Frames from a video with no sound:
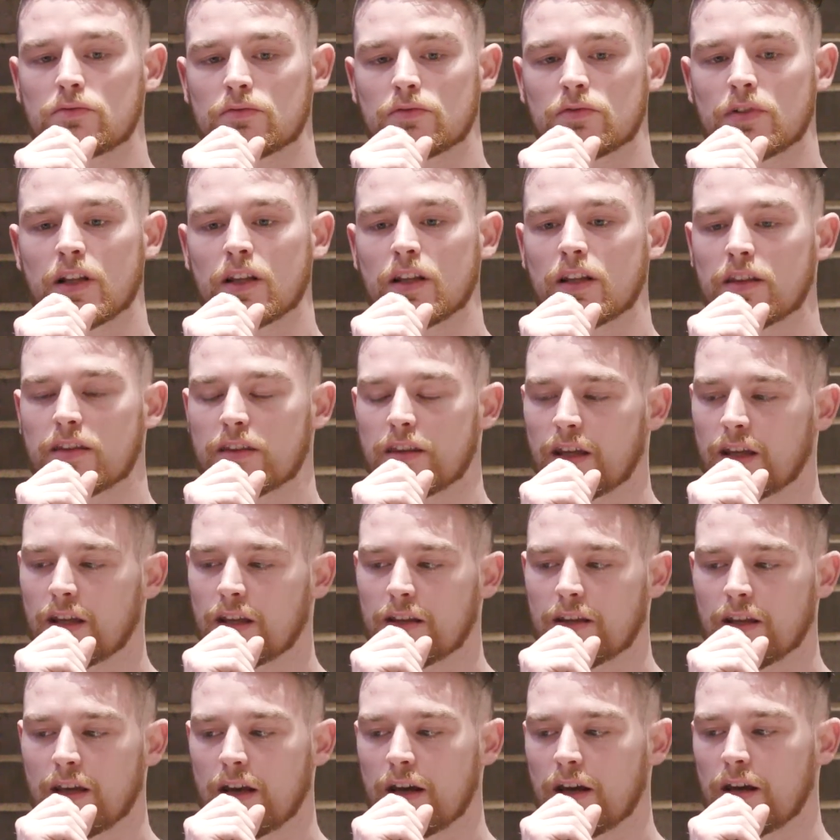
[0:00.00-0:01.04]
really
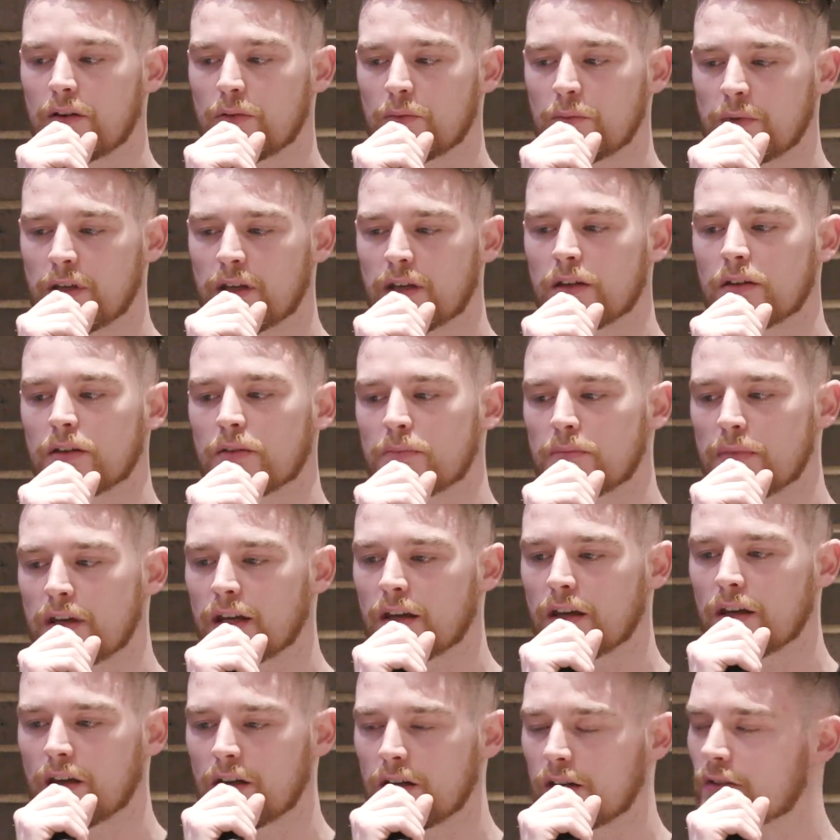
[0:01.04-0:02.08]
think that we could
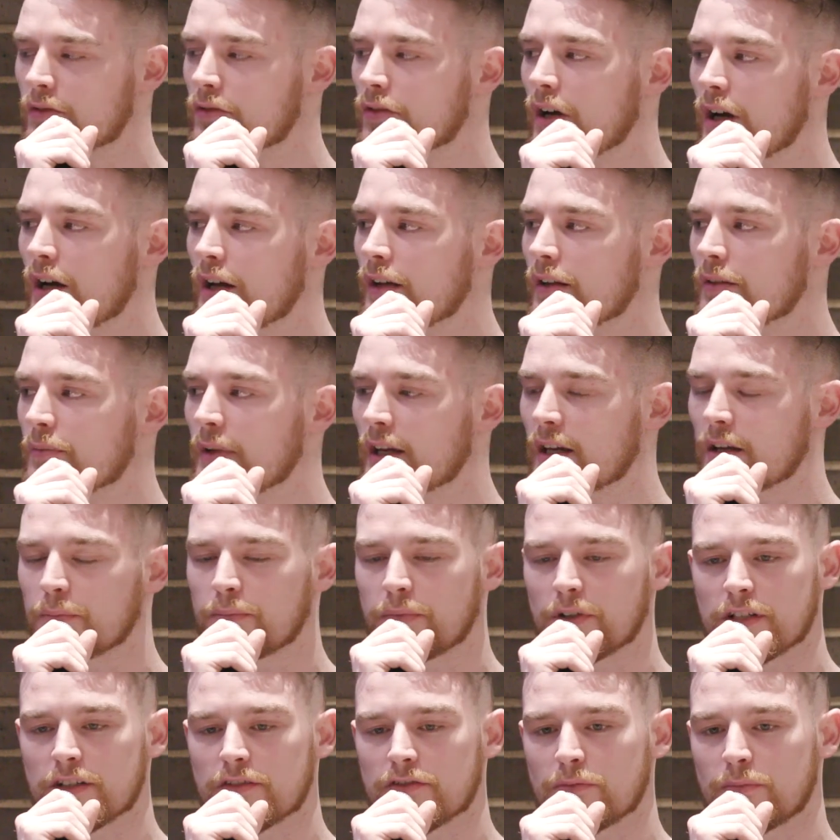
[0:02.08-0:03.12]
make a good run and make a
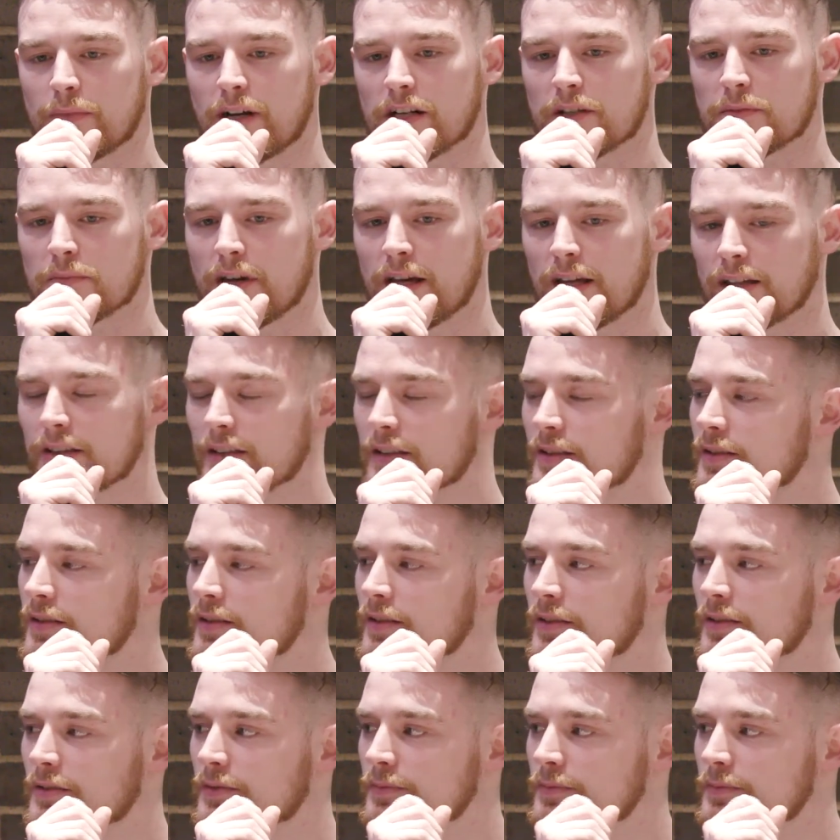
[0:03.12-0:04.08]
push for March Madness.